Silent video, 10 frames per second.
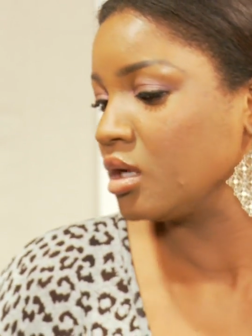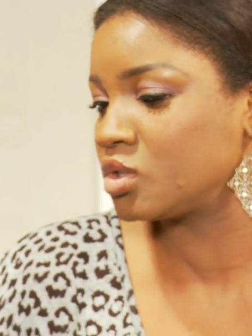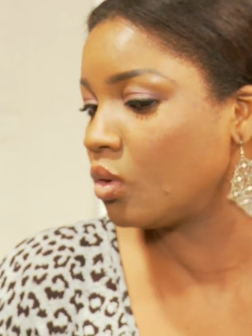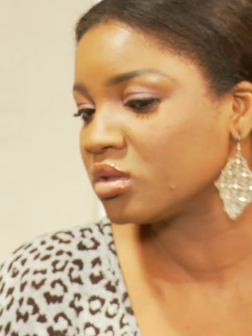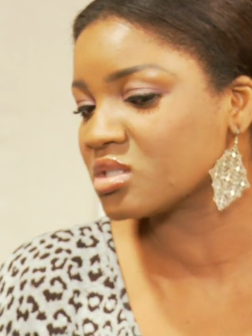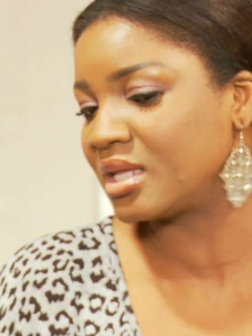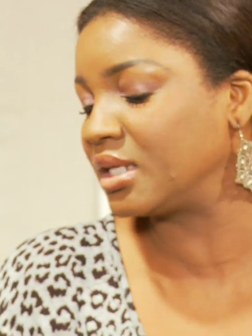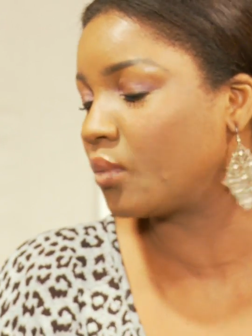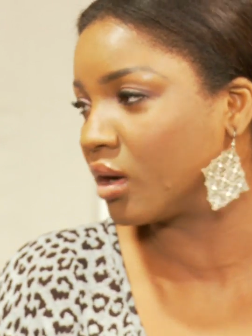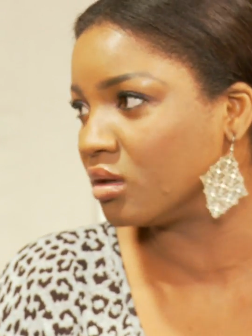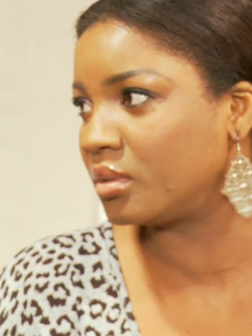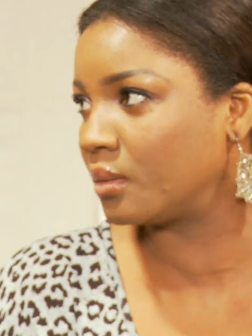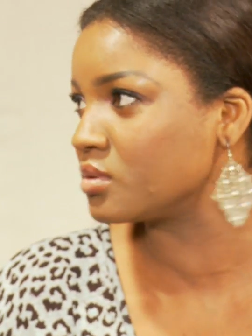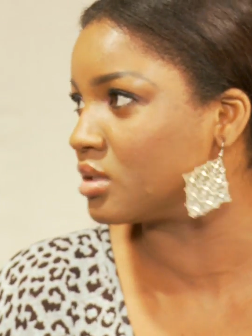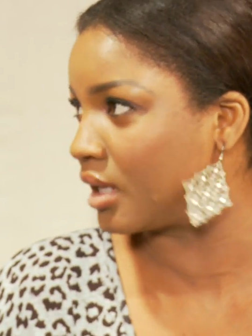told us that they were going to be
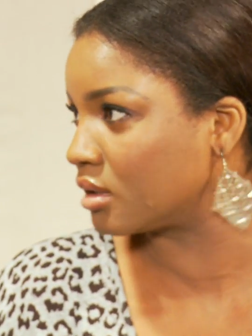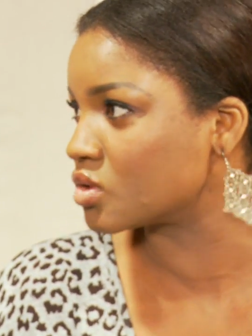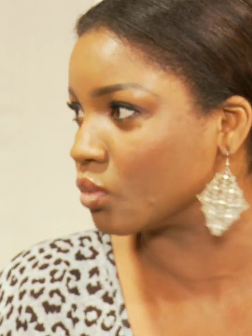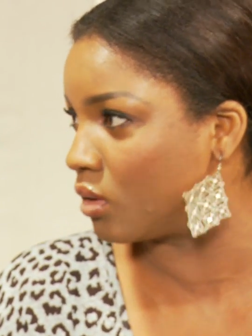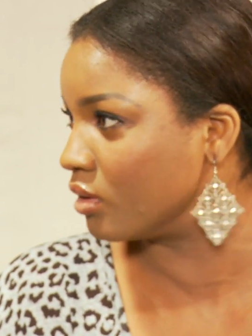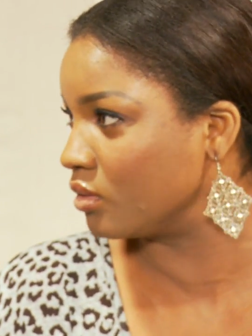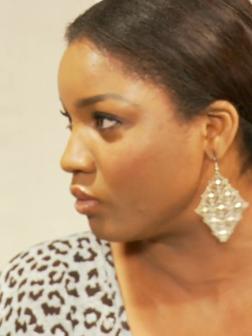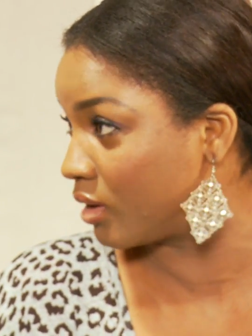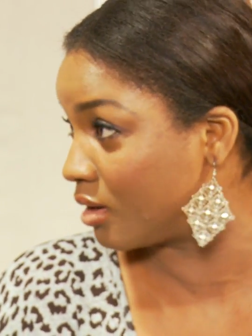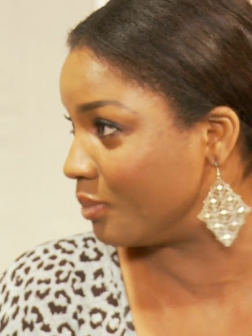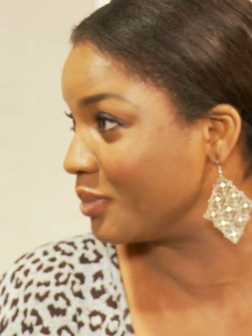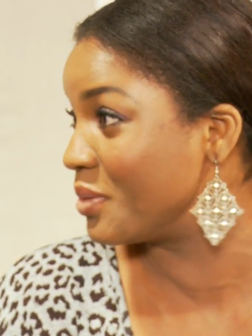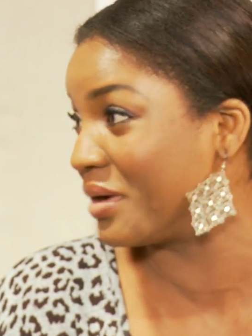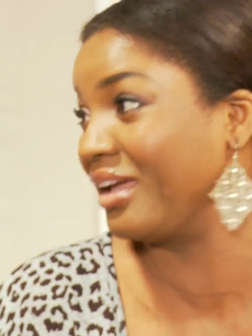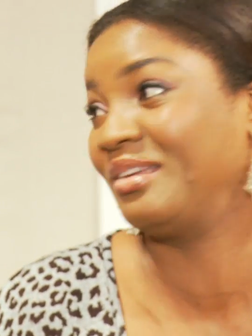able to get us to walk on the red carpet, we
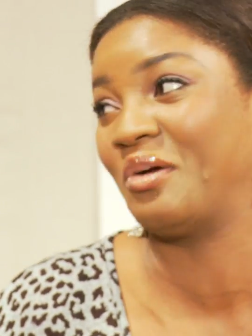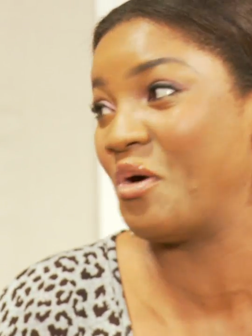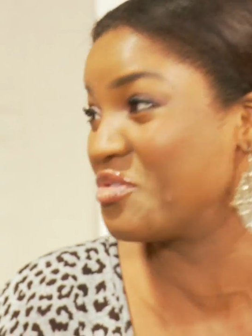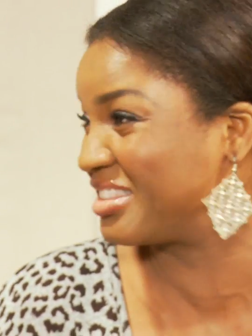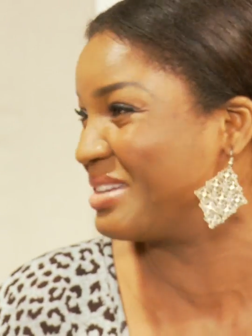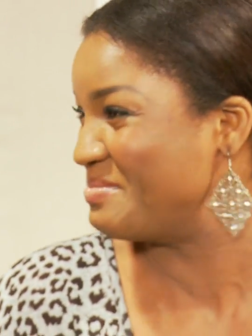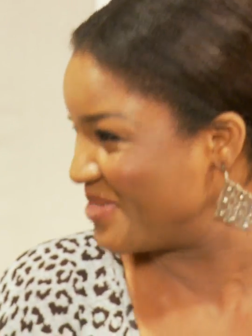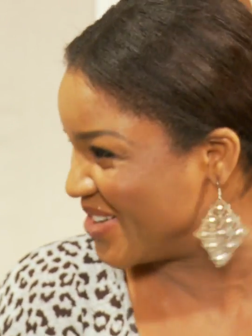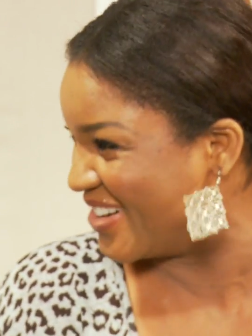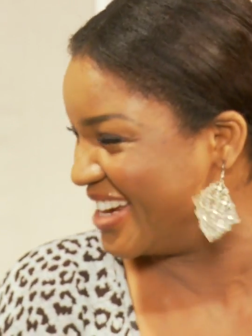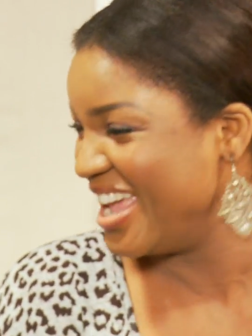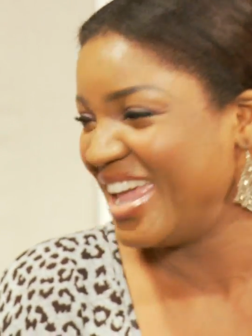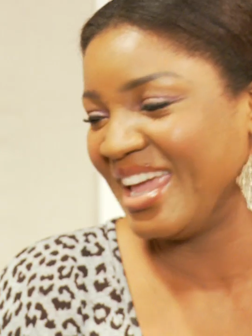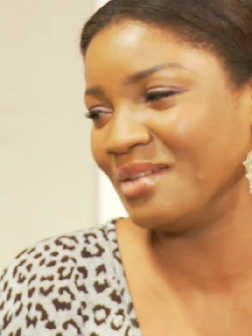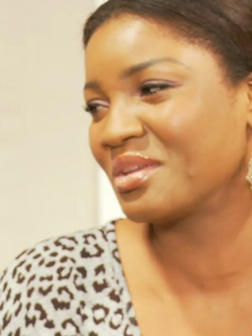were, you know, over the moon.
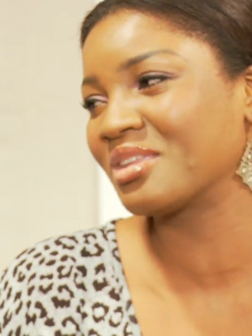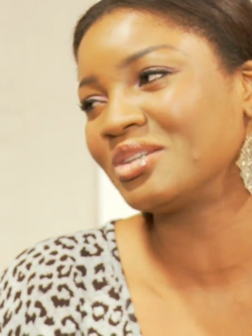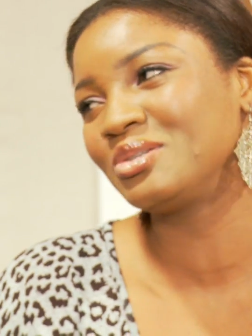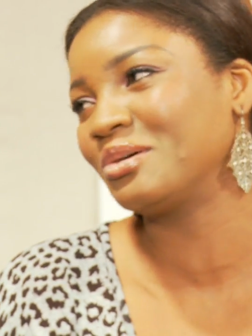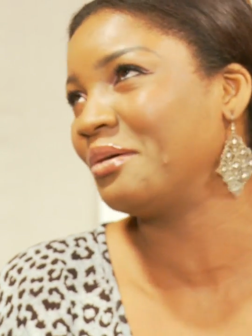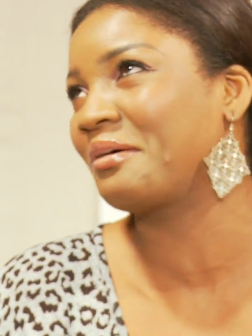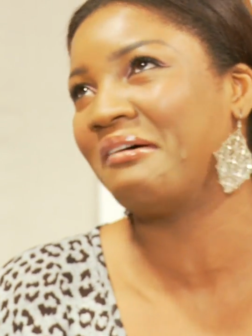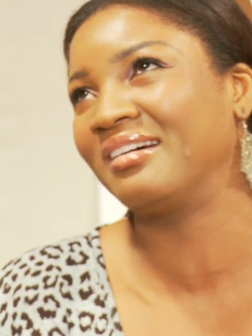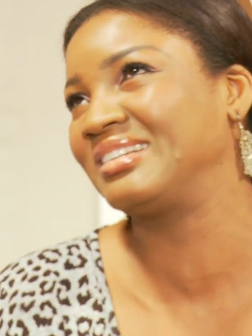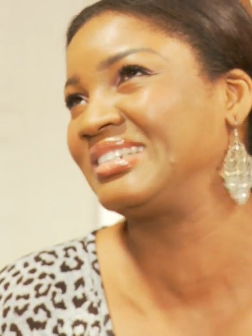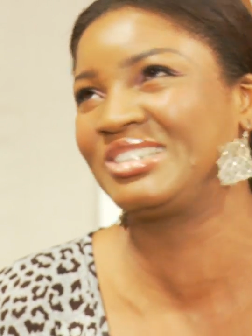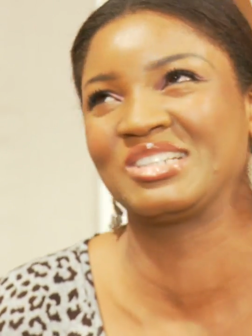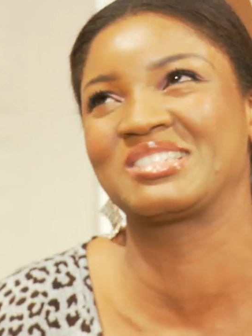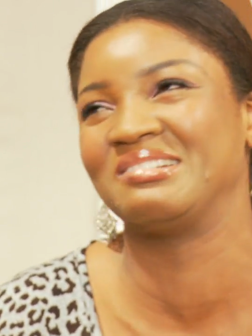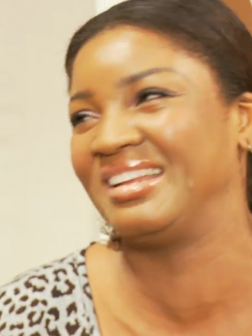And we thought, you know, God,
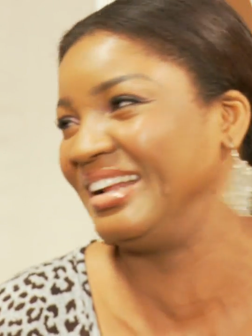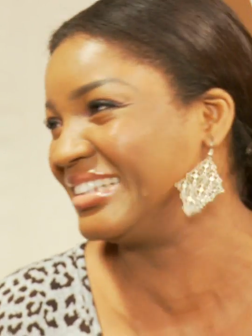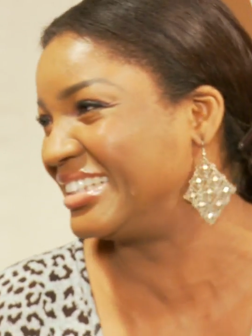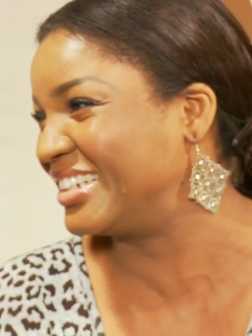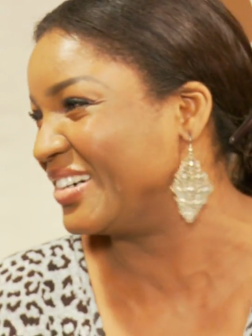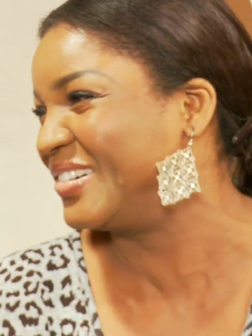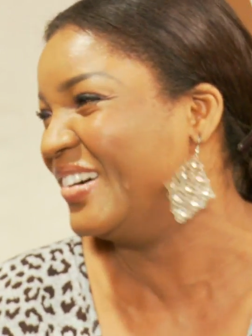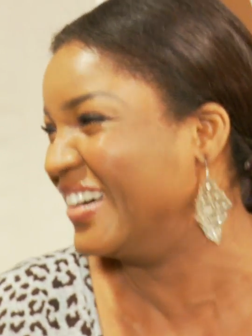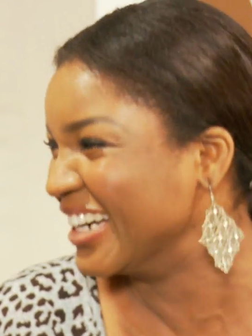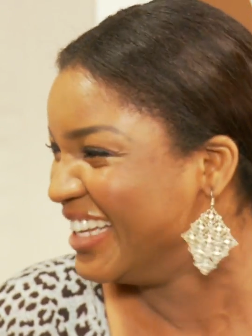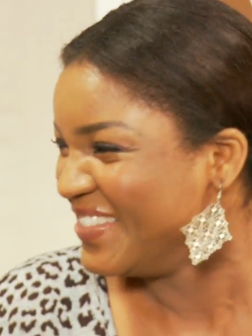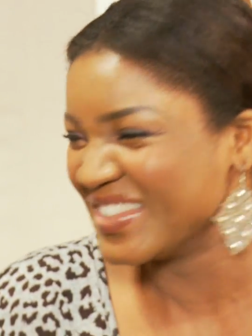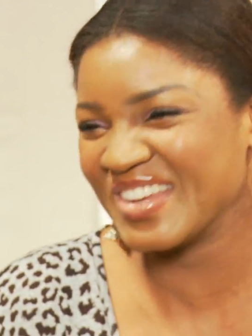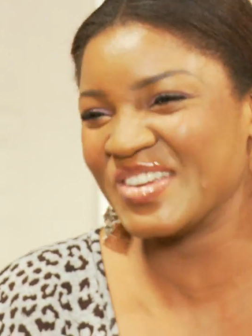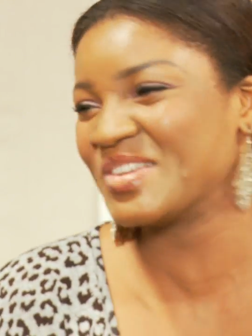just don't let anything go wrong.
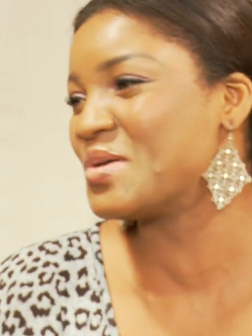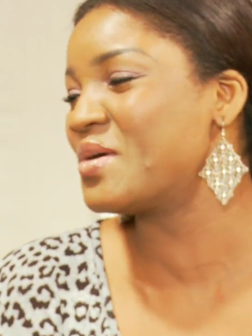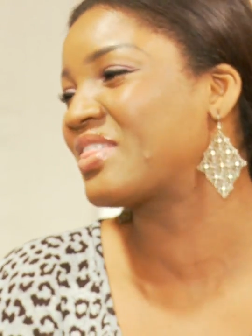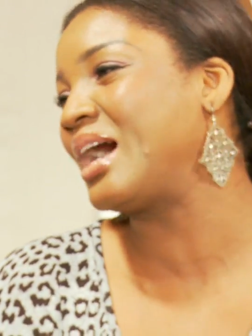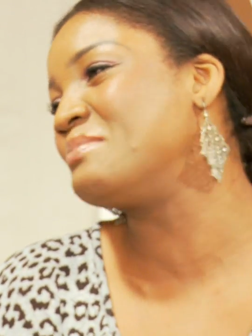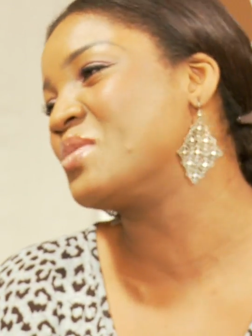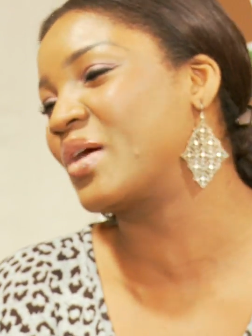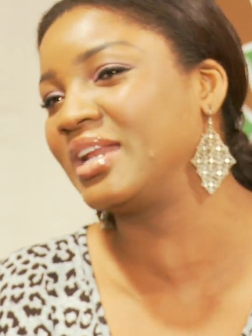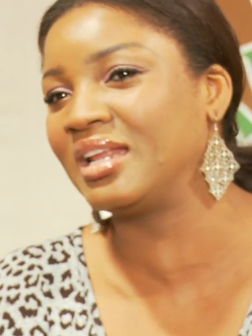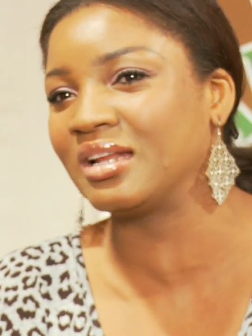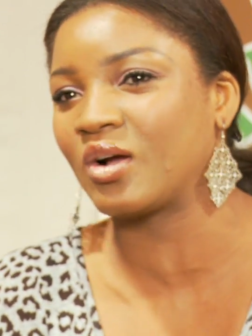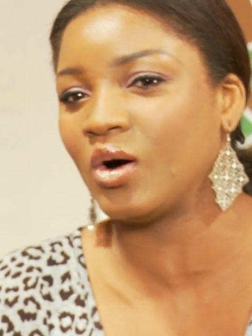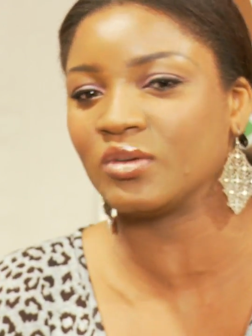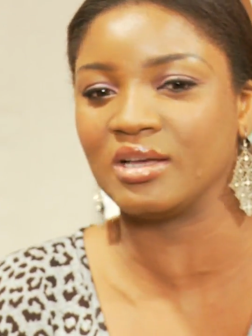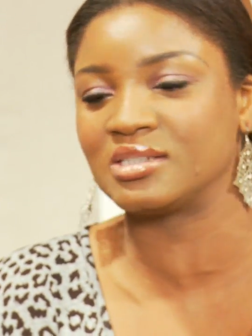You know, you don't want that morning and they
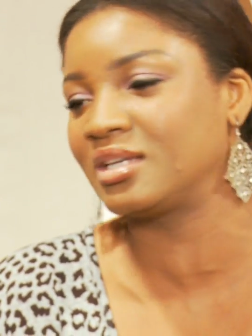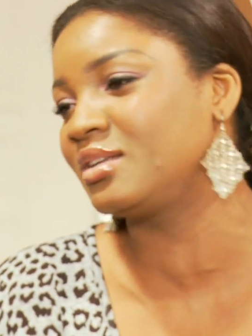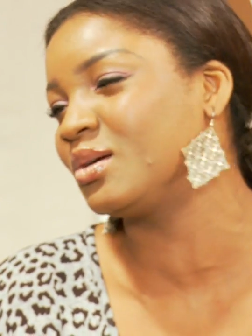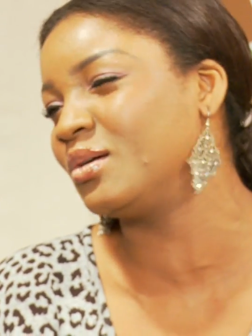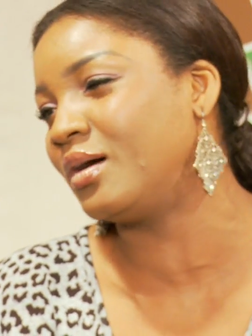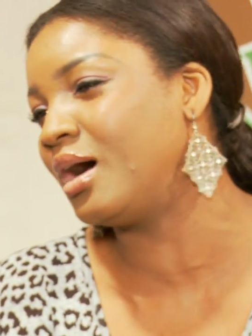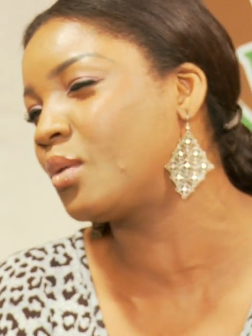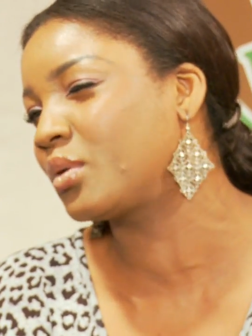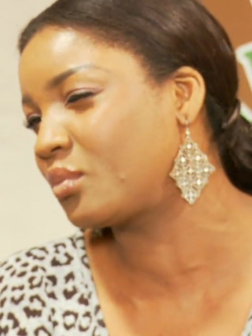call you and say, you know, oh, we